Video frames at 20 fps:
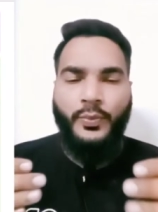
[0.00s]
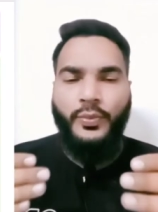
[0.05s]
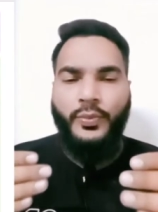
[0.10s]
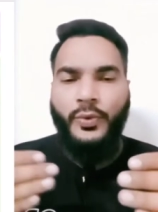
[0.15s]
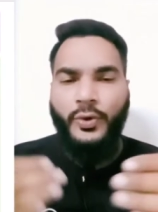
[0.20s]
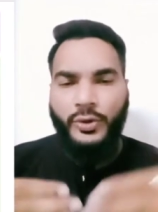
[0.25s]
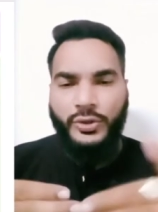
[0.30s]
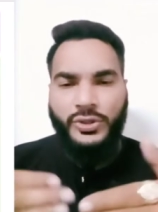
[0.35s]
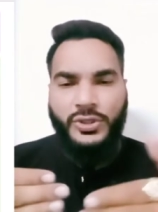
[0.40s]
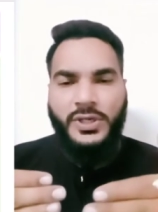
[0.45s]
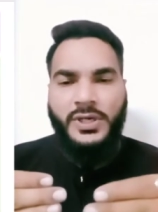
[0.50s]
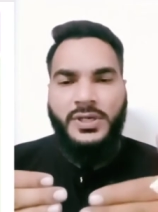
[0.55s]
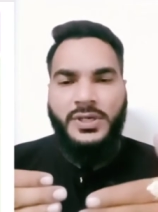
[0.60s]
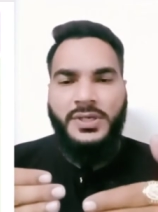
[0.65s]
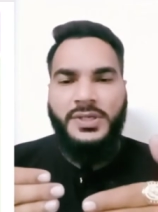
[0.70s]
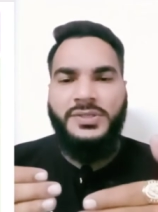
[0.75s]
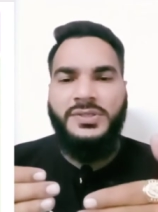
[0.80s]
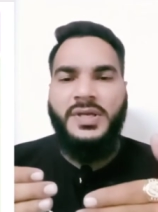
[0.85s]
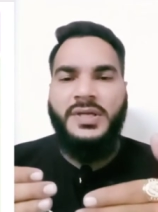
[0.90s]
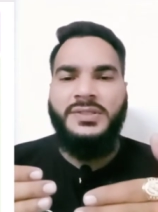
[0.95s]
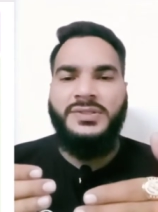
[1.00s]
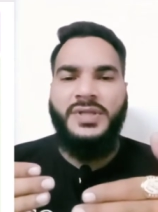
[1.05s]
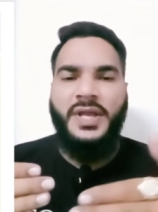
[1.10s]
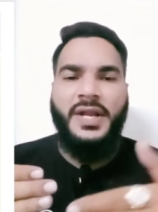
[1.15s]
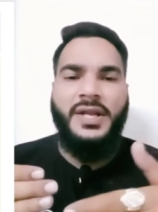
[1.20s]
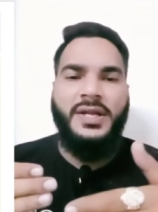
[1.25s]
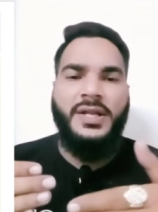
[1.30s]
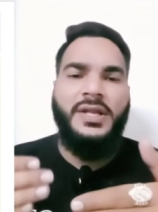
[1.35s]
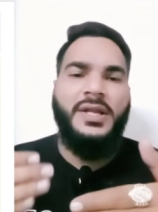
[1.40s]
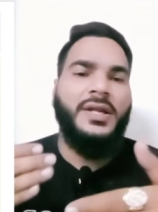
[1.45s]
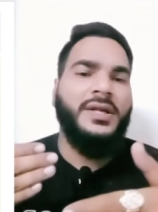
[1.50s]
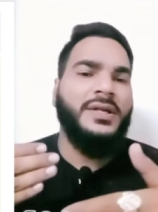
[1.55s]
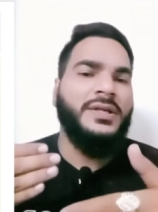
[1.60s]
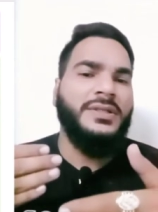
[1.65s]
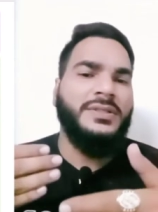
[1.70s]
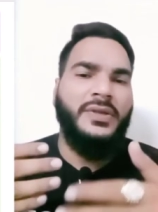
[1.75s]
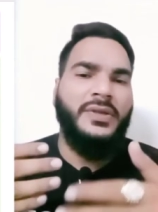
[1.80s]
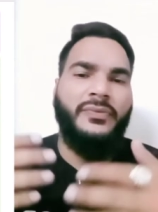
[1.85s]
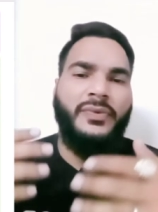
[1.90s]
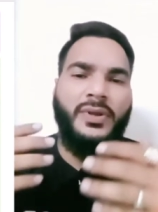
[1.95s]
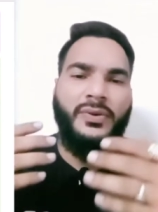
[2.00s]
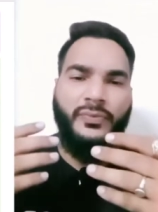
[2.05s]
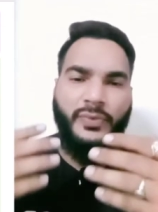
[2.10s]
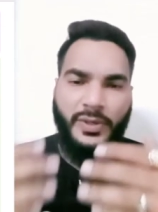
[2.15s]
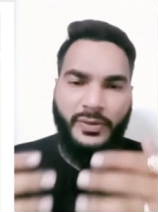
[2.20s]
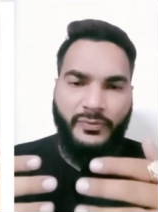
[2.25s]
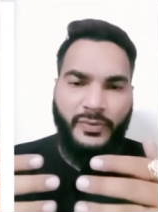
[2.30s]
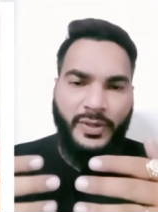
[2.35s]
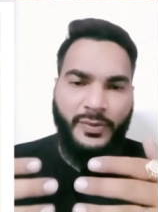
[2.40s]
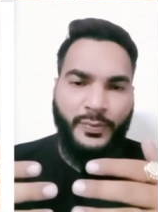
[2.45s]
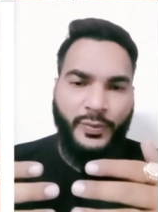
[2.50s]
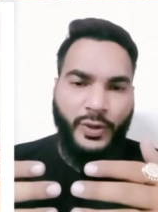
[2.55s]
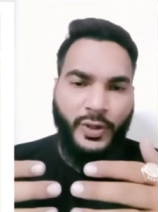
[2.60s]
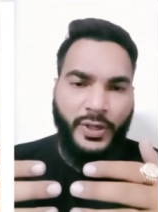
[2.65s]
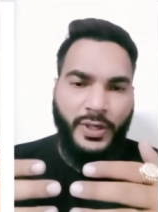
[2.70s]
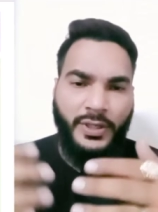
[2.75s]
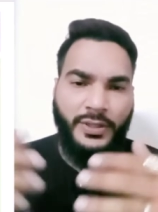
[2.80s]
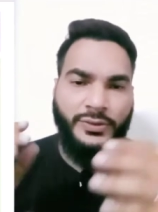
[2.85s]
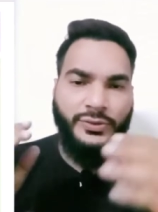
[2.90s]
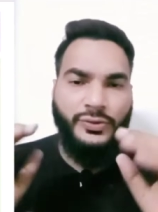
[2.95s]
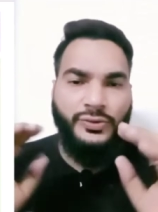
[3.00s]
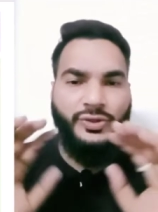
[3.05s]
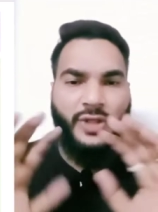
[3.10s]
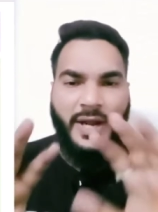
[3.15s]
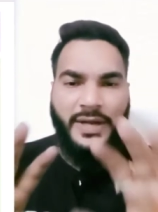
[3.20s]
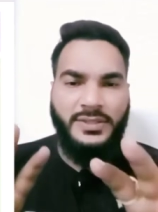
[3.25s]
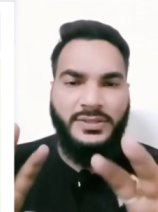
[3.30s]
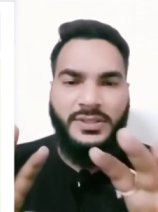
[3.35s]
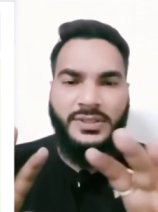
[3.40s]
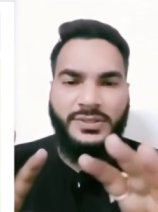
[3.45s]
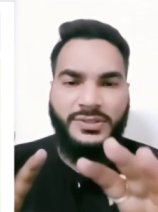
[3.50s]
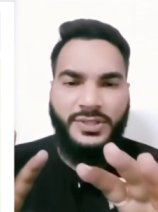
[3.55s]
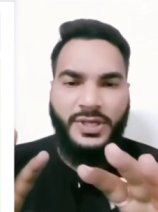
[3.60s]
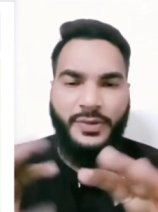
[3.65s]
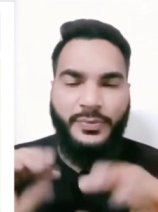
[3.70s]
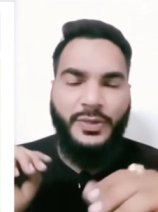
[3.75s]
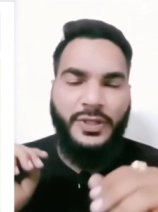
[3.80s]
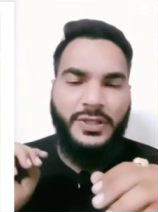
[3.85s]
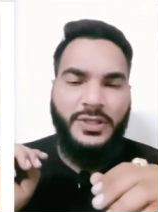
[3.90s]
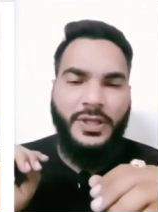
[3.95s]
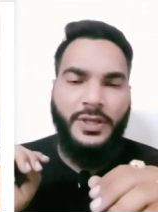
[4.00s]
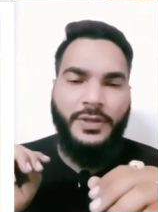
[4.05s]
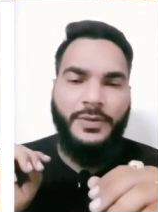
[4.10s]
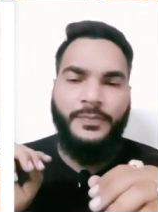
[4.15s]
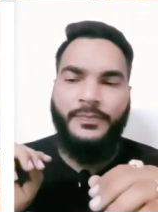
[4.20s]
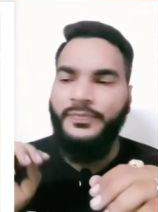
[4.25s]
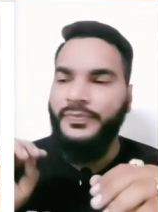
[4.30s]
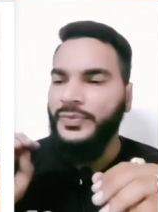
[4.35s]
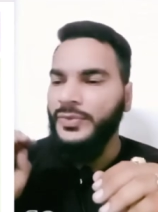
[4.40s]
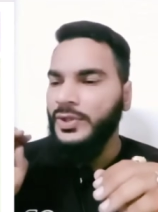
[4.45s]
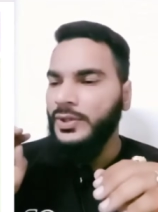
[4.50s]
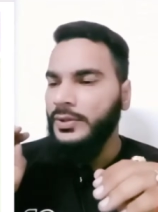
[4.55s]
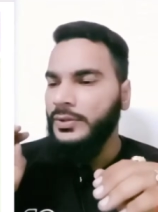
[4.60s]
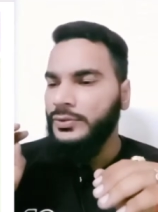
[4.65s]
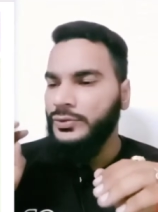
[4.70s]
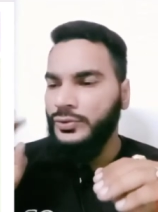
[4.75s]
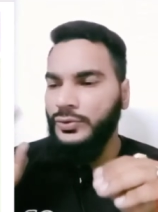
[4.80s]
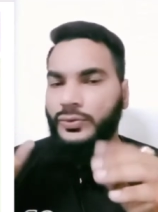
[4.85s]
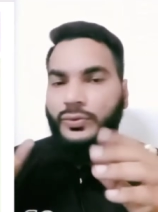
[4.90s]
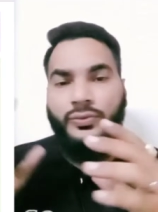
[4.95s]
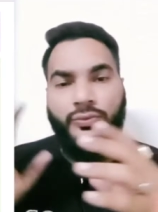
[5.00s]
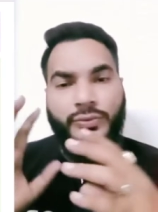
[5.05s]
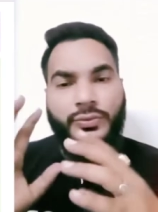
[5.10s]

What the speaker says: both countries are sending and receiving one product, so that's a stable thing. So